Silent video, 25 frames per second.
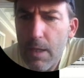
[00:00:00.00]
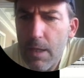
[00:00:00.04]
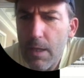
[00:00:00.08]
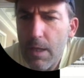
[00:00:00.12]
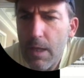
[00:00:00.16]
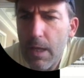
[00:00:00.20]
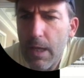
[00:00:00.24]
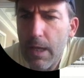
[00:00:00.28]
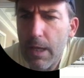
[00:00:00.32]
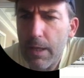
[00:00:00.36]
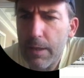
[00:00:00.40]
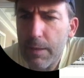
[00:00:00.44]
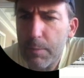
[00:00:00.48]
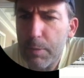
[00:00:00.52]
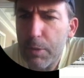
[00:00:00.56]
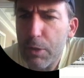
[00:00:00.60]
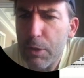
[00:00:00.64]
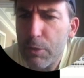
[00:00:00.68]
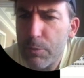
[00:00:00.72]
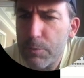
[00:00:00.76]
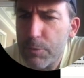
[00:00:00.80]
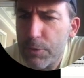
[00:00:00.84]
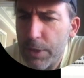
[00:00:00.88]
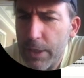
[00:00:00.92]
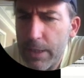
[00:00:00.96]
The
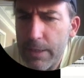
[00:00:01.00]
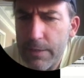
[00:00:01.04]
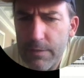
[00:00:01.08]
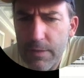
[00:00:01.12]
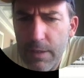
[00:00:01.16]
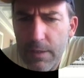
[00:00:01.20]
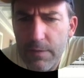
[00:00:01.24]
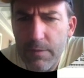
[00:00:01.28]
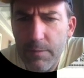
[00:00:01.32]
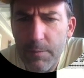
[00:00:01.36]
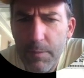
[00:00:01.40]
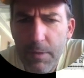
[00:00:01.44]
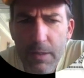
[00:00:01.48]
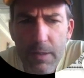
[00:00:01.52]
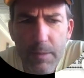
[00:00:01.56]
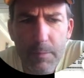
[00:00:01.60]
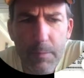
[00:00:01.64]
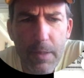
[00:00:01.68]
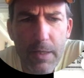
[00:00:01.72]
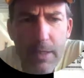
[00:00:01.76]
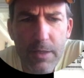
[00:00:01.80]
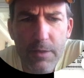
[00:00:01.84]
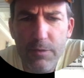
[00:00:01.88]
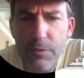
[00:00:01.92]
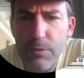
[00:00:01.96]
plume trade is not something that
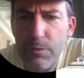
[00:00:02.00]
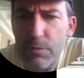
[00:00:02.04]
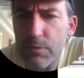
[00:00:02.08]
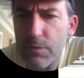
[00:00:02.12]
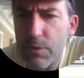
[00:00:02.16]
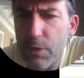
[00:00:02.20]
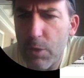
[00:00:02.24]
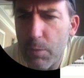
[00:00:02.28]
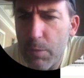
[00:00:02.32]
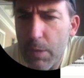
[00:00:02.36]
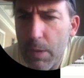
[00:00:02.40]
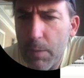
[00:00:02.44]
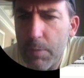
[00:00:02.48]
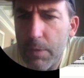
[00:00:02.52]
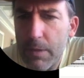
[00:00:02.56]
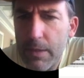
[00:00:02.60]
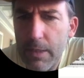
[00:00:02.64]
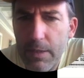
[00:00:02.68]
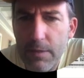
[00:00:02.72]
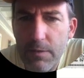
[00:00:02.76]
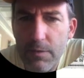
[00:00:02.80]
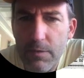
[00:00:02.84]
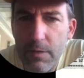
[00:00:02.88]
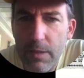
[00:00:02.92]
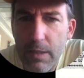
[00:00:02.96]
many students know about, but
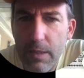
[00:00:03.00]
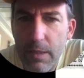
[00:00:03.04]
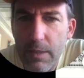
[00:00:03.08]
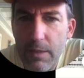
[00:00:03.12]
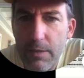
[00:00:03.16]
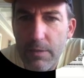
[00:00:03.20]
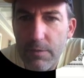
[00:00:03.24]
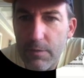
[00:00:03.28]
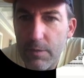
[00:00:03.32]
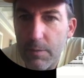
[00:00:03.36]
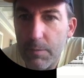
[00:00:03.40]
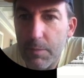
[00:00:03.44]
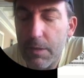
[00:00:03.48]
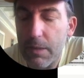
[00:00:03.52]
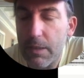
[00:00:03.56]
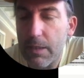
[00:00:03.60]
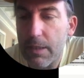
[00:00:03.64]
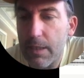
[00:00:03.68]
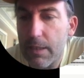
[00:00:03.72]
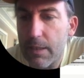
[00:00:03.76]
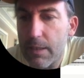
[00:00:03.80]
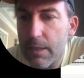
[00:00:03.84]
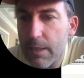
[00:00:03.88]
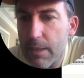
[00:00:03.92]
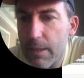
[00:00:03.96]
that's something
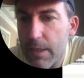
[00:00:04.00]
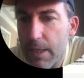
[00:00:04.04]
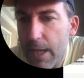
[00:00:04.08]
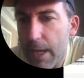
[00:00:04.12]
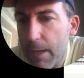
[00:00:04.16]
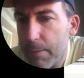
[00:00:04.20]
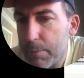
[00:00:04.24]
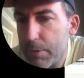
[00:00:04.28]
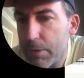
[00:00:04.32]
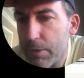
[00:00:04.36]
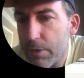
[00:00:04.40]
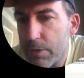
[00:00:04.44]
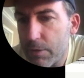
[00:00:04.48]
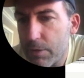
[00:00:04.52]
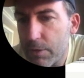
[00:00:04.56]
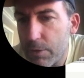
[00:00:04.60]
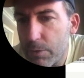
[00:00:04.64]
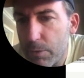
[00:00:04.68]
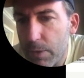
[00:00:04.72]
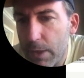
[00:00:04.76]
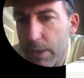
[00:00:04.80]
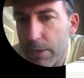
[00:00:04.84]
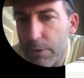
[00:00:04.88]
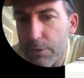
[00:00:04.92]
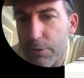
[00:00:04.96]
that happened
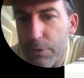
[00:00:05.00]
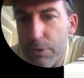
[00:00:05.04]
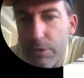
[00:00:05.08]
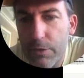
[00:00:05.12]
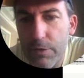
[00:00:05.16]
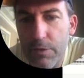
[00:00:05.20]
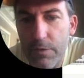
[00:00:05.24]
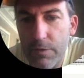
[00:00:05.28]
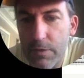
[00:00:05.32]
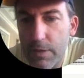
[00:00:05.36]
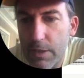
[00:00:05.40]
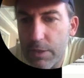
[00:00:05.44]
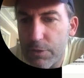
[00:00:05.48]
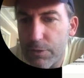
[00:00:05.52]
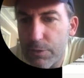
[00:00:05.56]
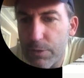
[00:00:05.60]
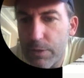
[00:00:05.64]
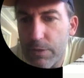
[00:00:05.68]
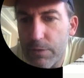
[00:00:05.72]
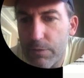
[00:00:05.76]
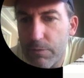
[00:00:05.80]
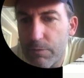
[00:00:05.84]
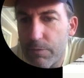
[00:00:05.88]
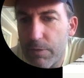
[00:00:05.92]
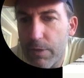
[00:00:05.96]
around the turn of the century.
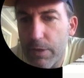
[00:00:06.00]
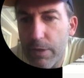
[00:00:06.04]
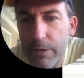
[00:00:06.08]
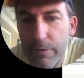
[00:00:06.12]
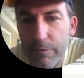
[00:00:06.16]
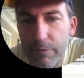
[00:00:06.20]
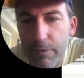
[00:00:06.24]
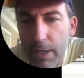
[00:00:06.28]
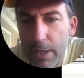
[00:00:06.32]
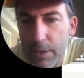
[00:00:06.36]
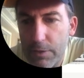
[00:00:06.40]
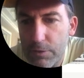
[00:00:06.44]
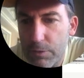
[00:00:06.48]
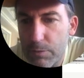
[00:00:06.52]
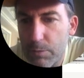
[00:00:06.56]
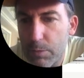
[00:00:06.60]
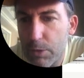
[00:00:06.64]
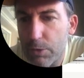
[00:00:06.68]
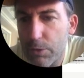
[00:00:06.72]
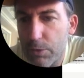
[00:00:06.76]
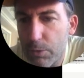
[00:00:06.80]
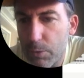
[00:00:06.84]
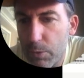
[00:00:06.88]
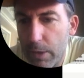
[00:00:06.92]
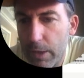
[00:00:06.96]
Is very
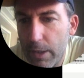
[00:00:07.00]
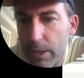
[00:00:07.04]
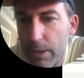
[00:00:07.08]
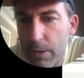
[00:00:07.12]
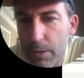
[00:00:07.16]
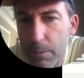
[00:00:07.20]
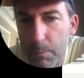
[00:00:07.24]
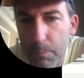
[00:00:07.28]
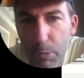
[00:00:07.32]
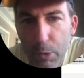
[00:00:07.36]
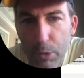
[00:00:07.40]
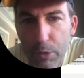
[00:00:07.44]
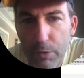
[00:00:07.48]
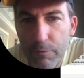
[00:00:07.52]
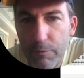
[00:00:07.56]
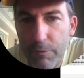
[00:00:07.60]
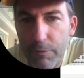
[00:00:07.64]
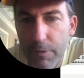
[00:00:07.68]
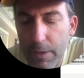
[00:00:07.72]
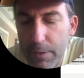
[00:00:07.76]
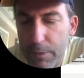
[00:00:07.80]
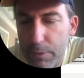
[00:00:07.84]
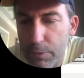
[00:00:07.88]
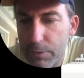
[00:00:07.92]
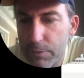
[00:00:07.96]
fashionable to wear bird
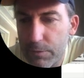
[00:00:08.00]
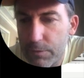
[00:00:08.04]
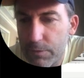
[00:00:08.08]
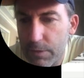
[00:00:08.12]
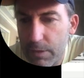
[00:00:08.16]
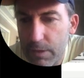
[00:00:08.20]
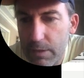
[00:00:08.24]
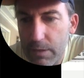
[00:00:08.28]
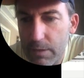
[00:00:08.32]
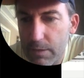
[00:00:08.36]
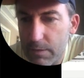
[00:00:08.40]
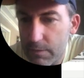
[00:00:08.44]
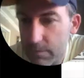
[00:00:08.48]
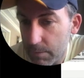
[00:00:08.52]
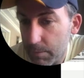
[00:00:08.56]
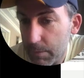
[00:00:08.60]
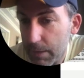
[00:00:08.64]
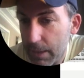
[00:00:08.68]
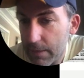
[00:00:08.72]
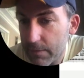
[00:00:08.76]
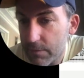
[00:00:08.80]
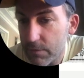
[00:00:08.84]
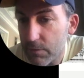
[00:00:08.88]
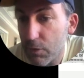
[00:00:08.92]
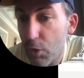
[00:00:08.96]
feathers, and in some
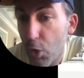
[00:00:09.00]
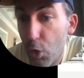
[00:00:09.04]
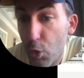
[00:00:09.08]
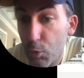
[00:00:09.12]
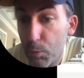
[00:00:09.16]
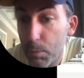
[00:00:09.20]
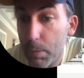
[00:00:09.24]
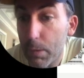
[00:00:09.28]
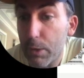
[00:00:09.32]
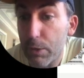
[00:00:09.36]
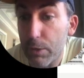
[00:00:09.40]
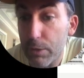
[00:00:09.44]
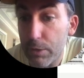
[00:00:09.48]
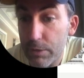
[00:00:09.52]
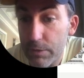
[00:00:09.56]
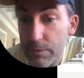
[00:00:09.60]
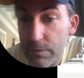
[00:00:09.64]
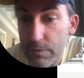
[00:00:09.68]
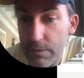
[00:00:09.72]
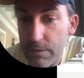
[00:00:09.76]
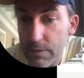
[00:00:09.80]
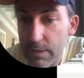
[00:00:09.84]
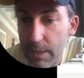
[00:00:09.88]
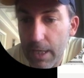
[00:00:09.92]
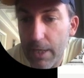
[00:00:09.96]
cases whole
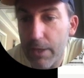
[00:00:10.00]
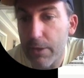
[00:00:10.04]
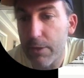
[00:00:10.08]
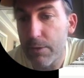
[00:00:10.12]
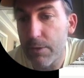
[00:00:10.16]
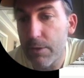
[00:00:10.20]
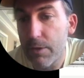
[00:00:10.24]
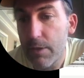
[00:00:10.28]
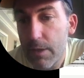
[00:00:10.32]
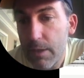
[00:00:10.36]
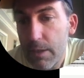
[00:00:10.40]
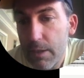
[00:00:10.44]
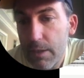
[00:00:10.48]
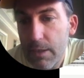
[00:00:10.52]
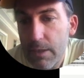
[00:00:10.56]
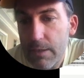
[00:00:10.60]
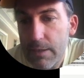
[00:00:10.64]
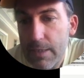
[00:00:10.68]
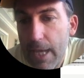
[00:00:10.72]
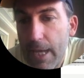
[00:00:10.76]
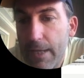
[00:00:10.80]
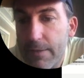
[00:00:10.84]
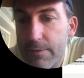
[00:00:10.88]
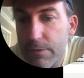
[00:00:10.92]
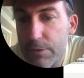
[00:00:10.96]
birds, entire
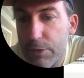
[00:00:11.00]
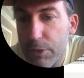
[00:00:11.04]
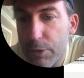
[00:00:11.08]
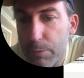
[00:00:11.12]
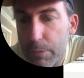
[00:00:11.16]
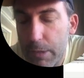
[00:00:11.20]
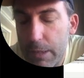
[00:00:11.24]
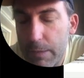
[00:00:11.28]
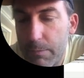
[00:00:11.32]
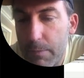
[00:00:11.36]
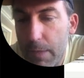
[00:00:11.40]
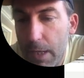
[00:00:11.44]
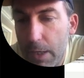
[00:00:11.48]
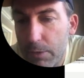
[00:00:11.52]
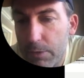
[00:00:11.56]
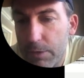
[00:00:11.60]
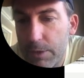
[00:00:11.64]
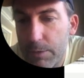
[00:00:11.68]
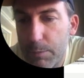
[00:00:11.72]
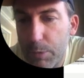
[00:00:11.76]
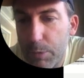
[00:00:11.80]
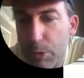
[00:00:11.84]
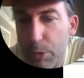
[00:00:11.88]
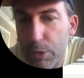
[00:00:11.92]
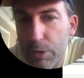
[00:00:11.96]
taxidermied
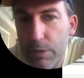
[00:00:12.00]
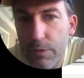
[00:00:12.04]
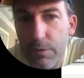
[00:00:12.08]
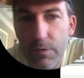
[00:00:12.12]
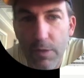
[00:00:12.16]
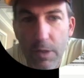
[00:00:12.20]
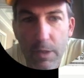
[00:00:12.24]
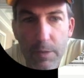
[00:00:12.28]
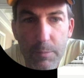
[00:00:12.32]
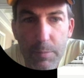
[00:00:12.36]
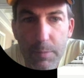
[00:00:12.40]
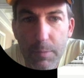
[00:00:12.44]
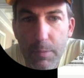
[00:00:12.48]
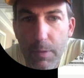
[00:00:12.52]
mounted birds on